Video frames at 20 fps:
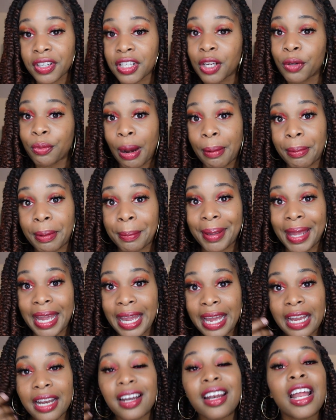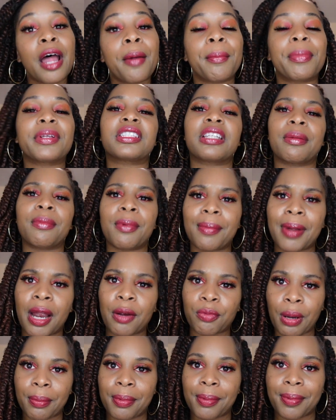the rubber band, but some of my
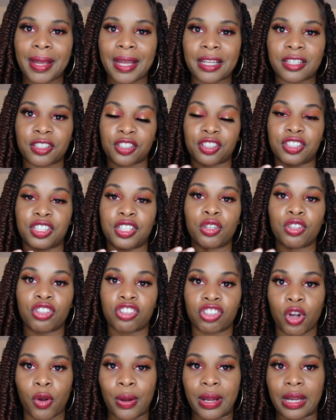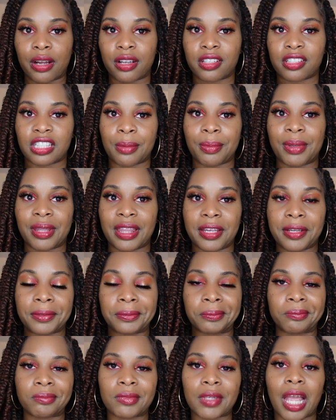rubber bands are still showing on some of
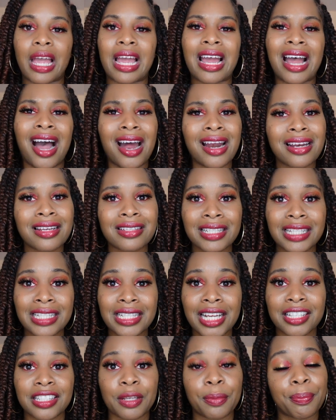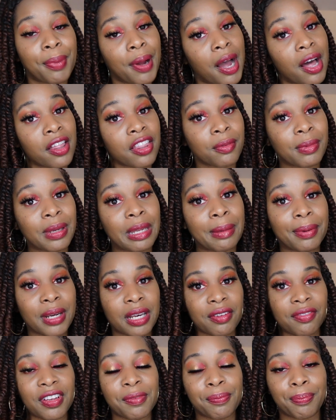them. Honestly, it doesn't bother me, but
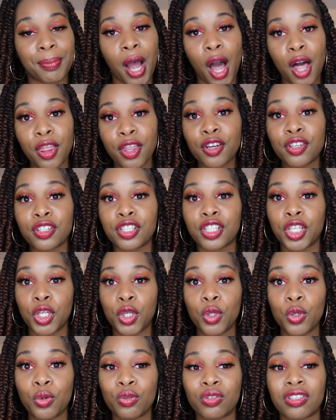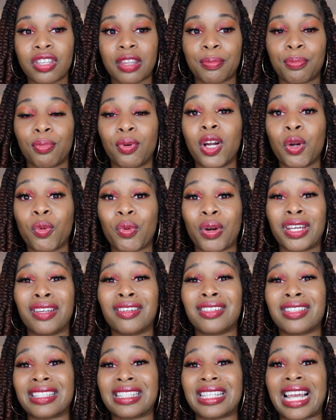if it bothers you to the point where you
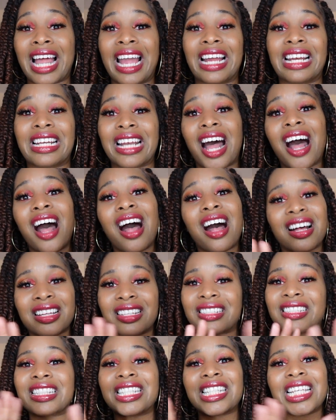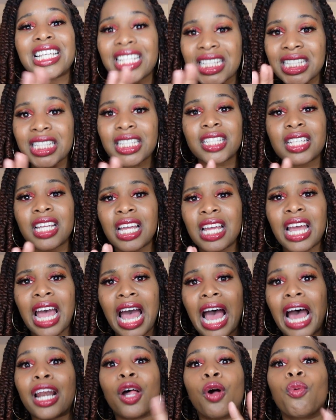just like, nah, sis,
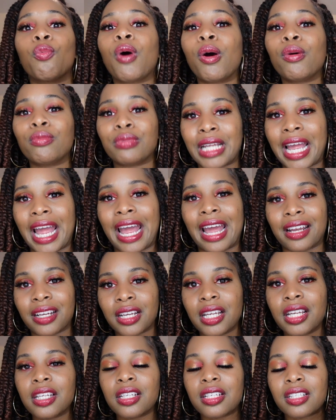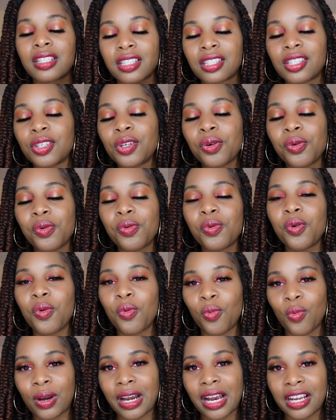I don't want that, do
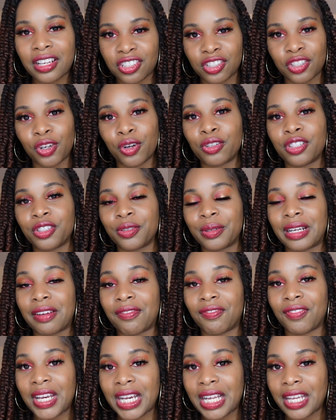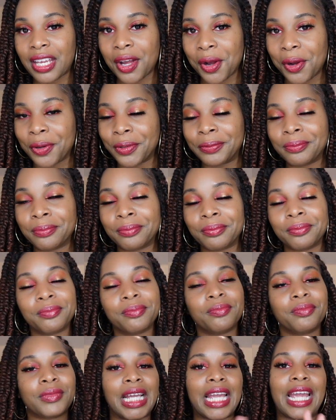what I showed you in the video
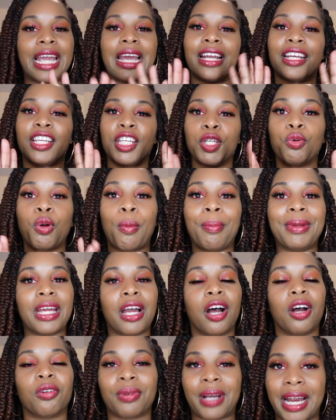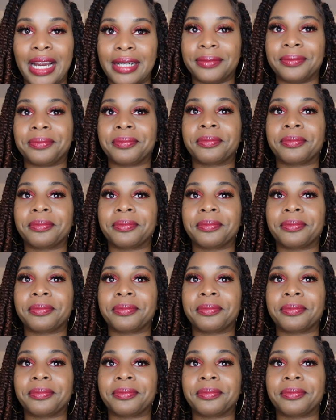and you will be all right.